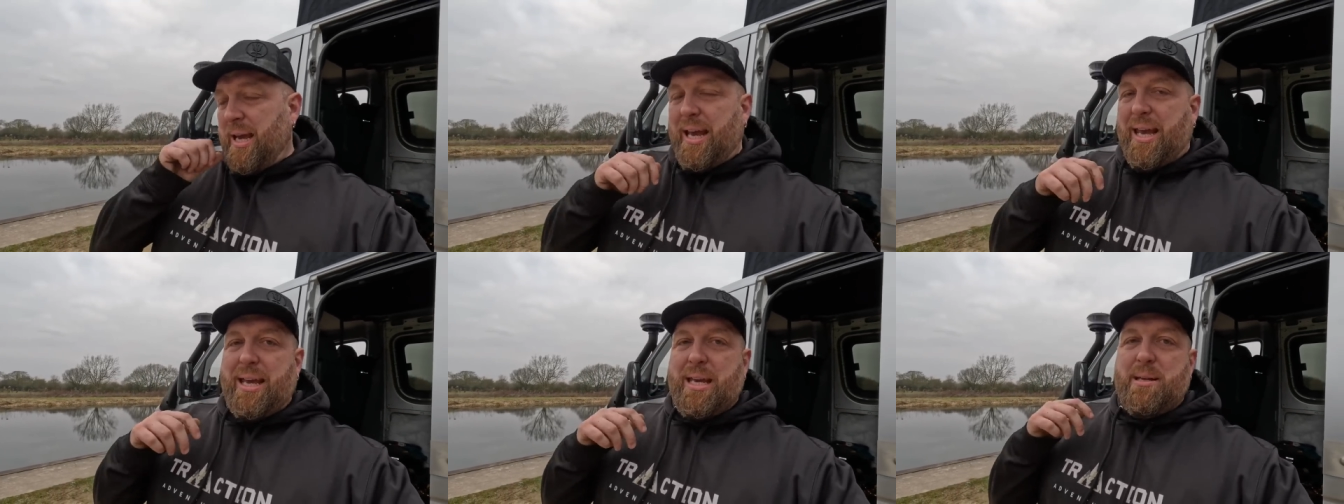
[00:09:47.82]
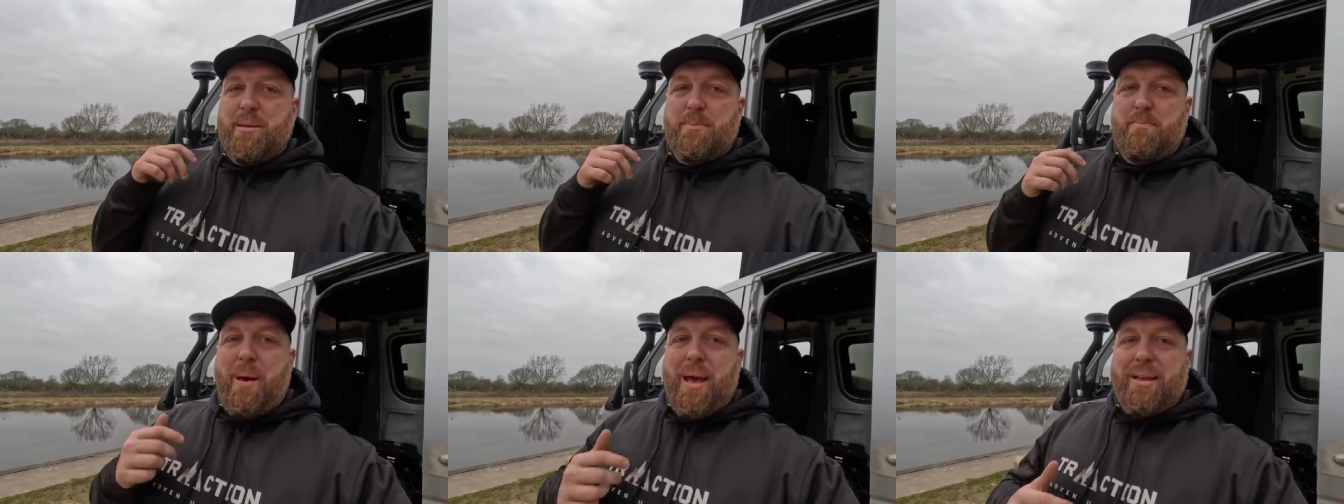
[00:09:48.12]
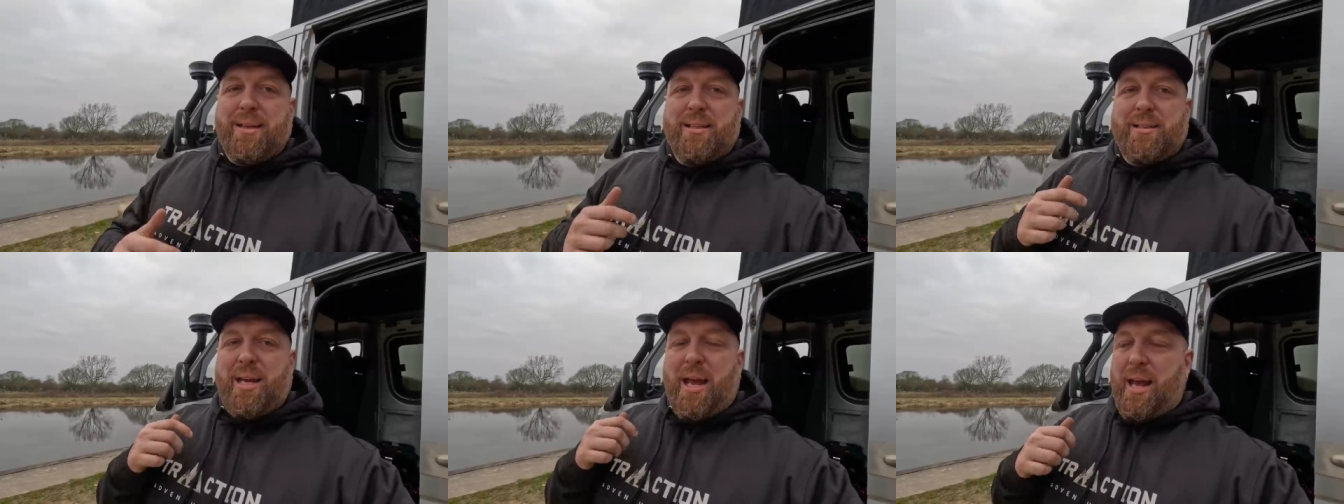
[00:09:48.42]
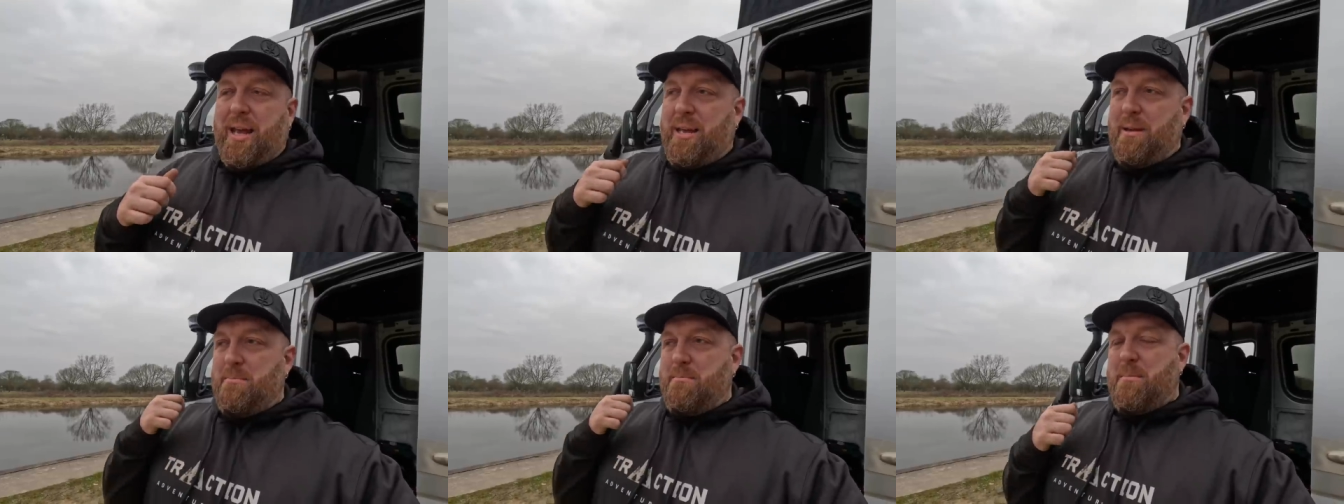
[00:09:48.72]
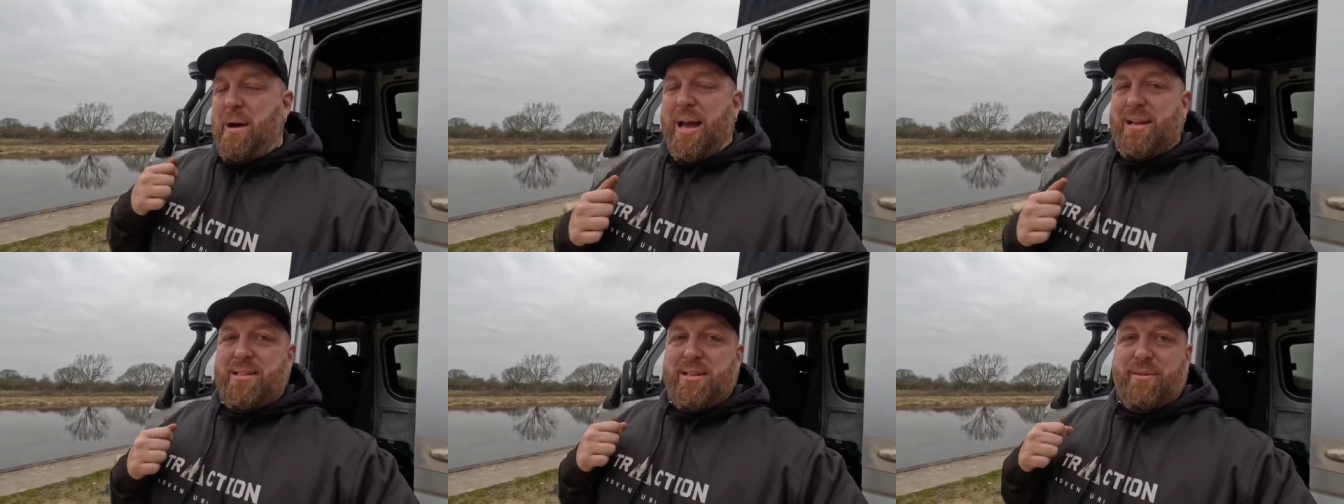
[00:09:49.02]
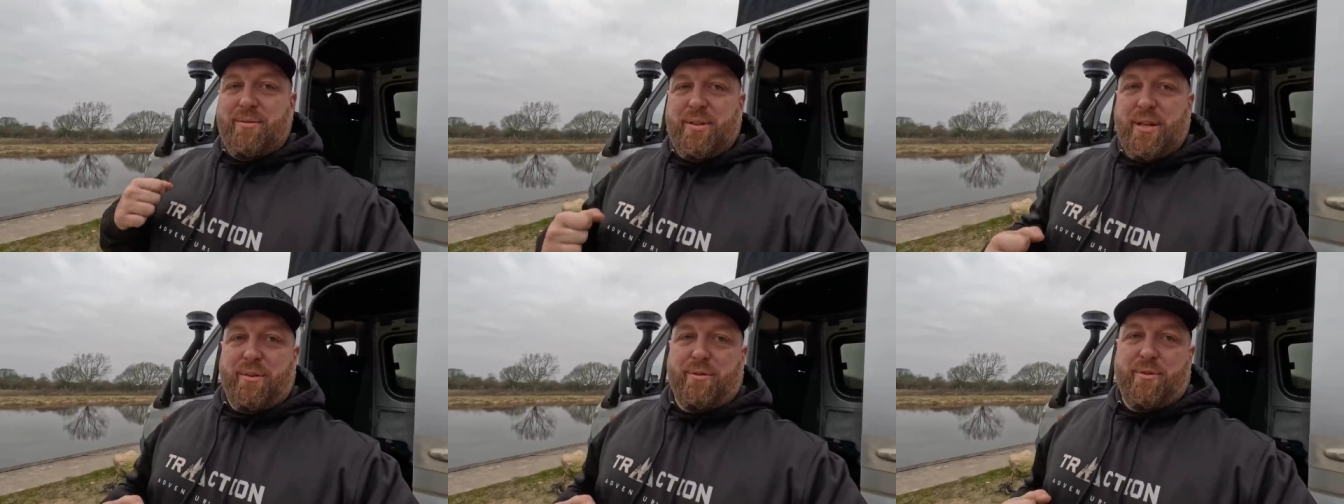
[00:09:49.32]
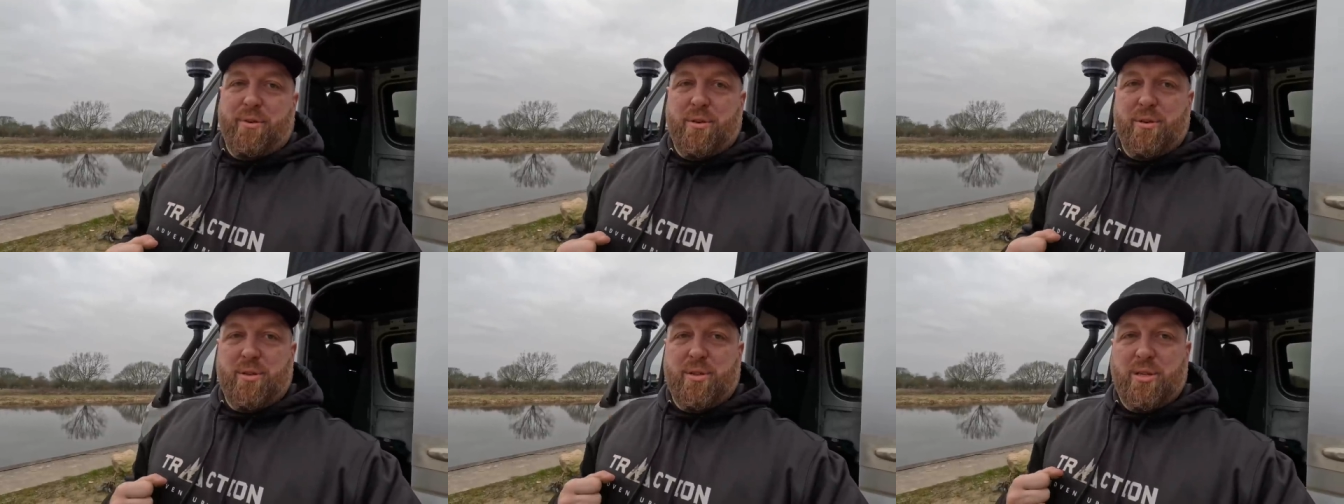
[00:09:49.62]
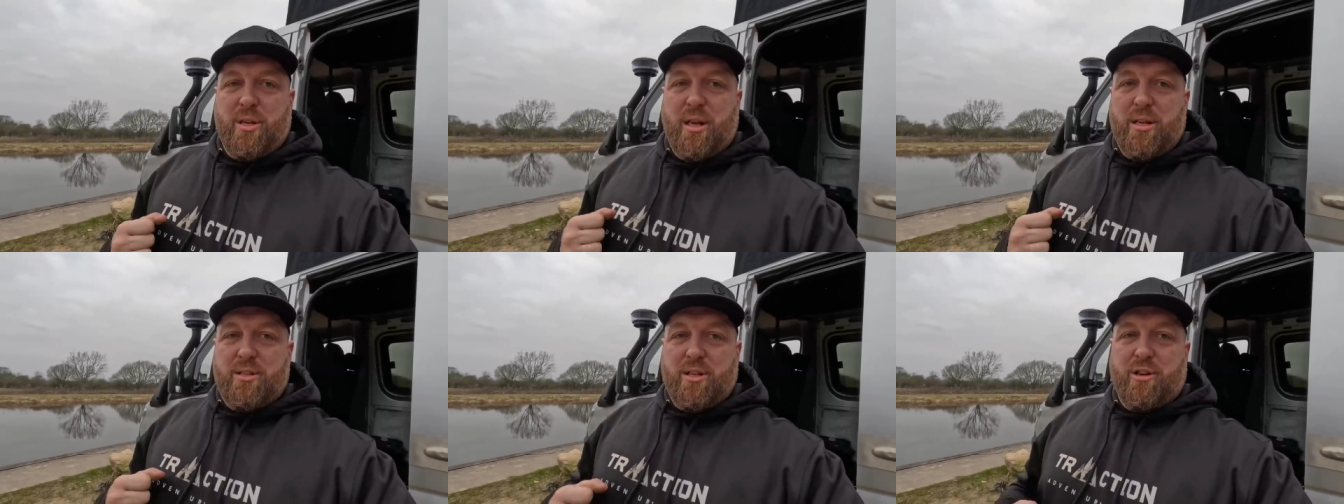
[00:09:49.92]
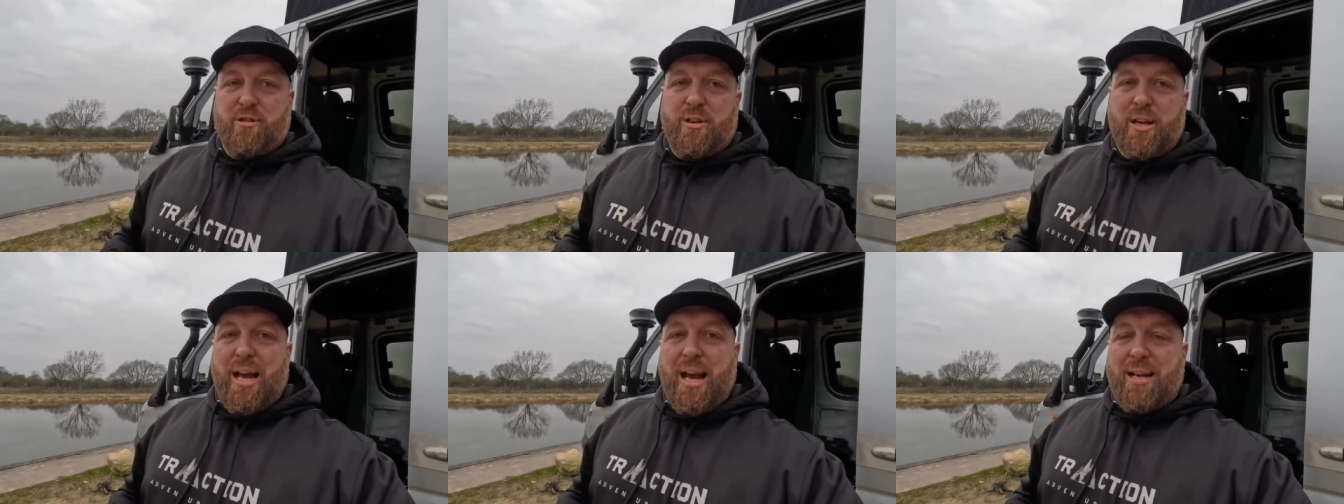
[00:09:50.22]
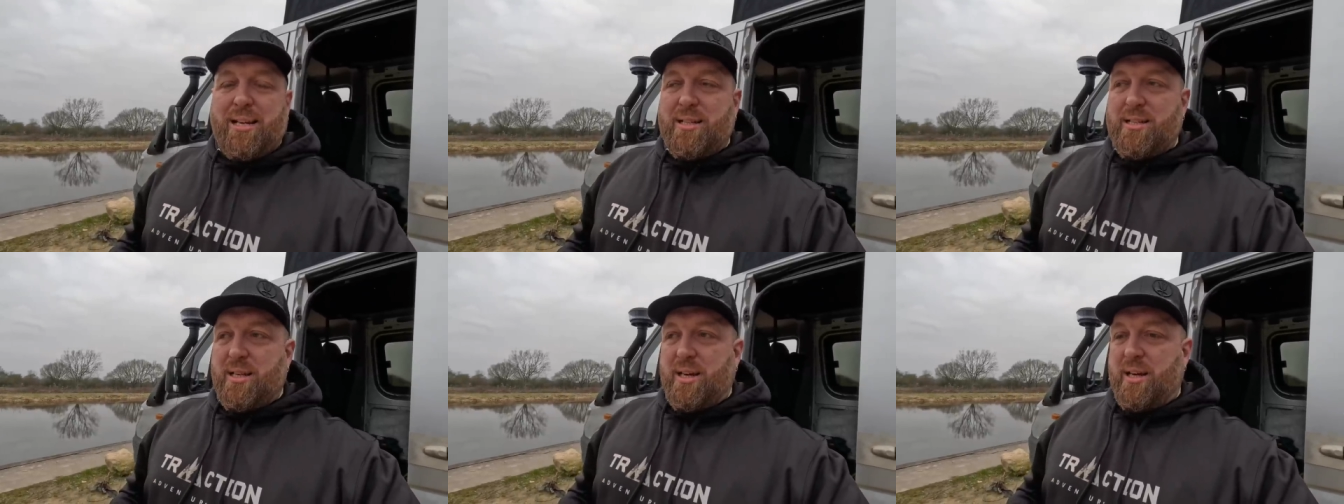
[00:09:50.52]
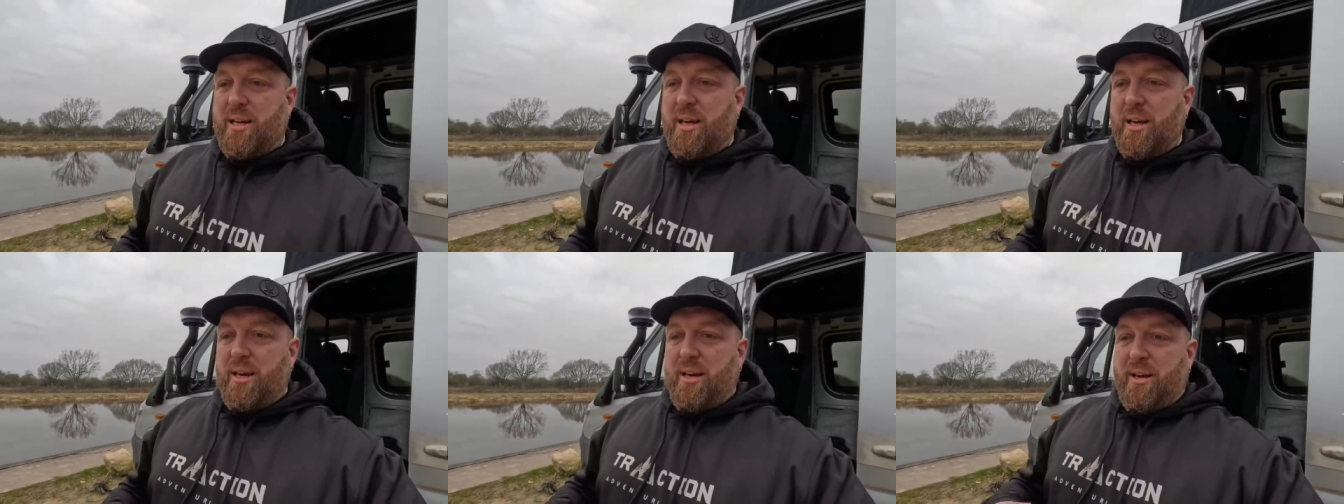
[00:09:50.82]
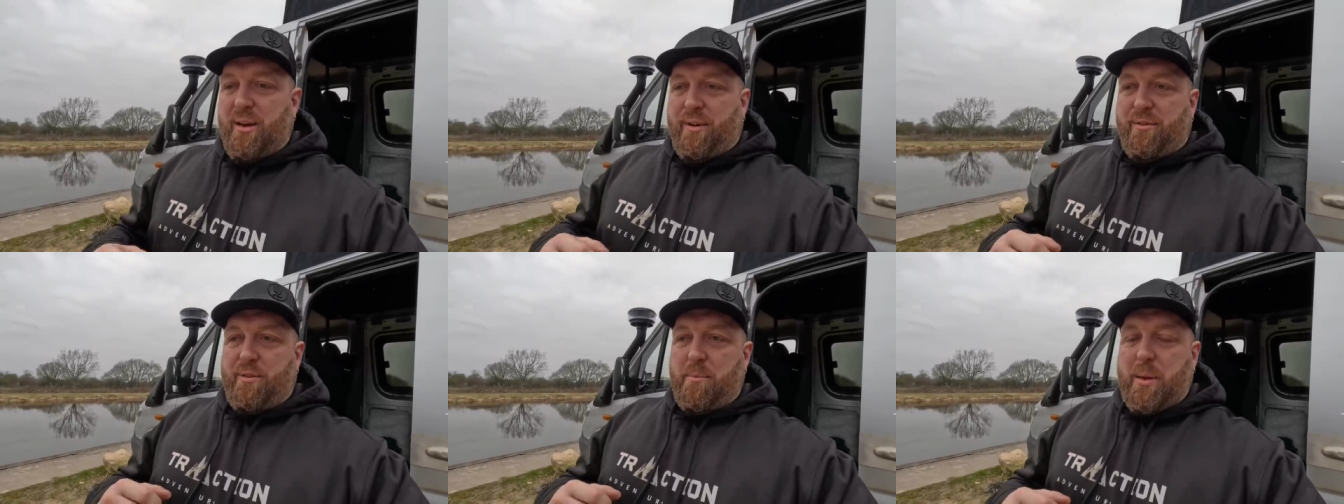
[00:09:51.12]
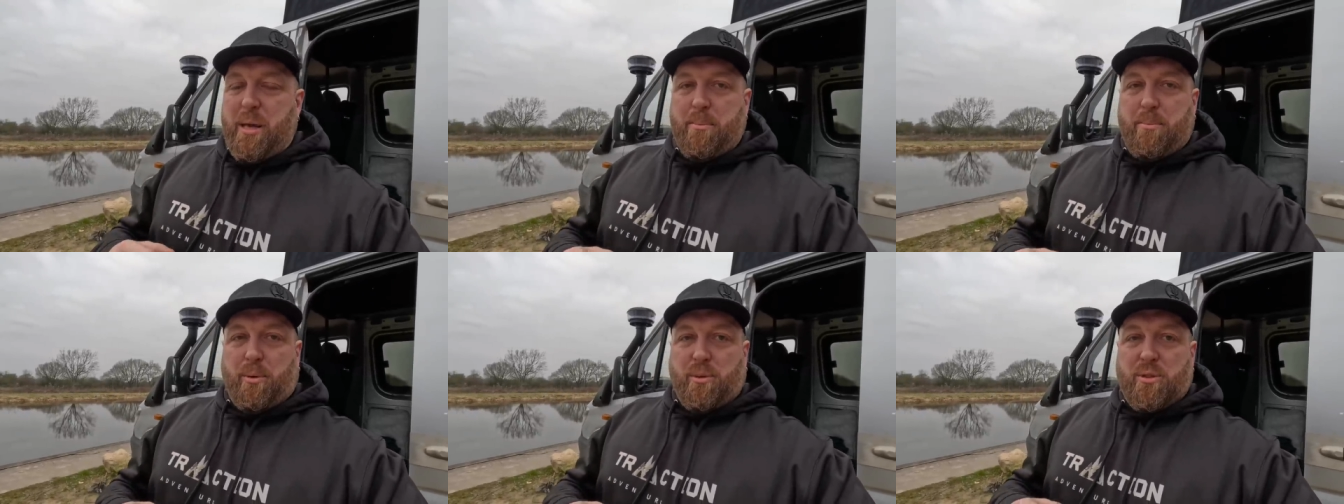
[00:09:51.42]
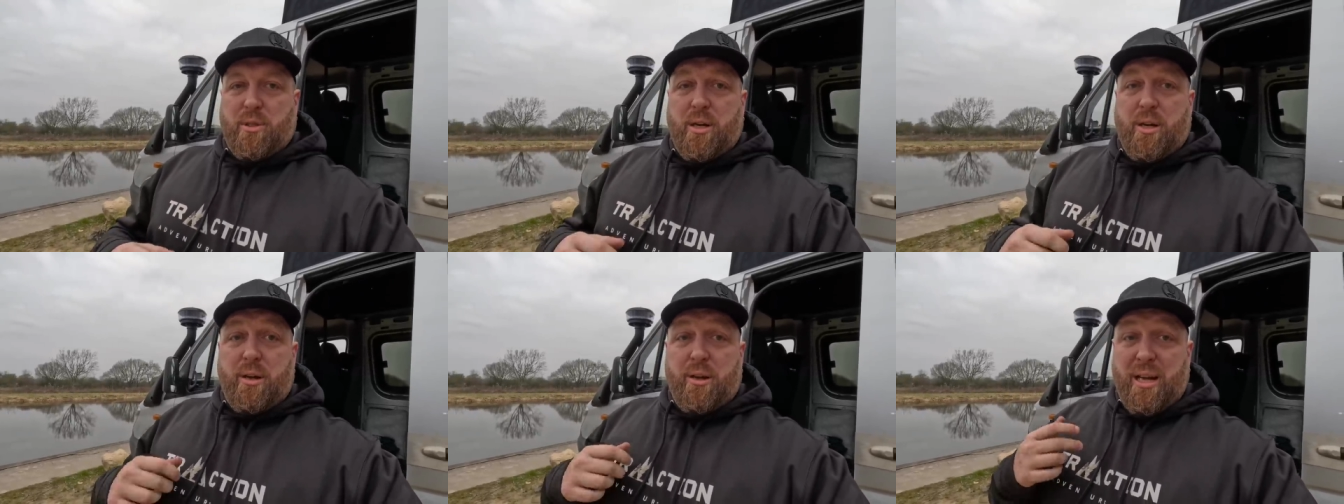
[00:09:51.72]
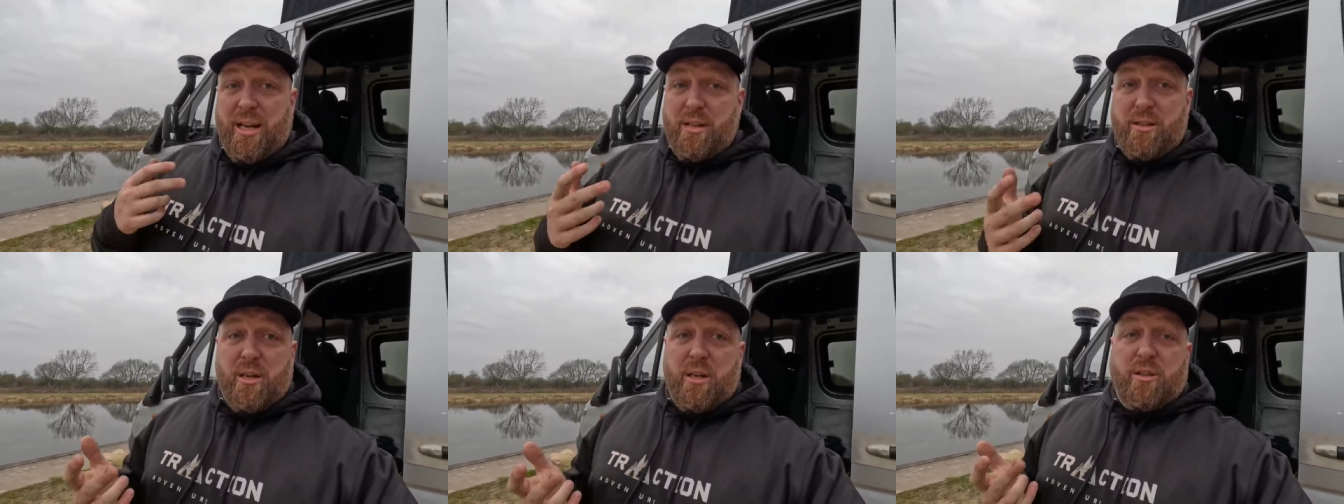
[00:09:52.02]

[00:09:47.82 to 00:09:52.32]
It makes a massive difference as a creator for people to,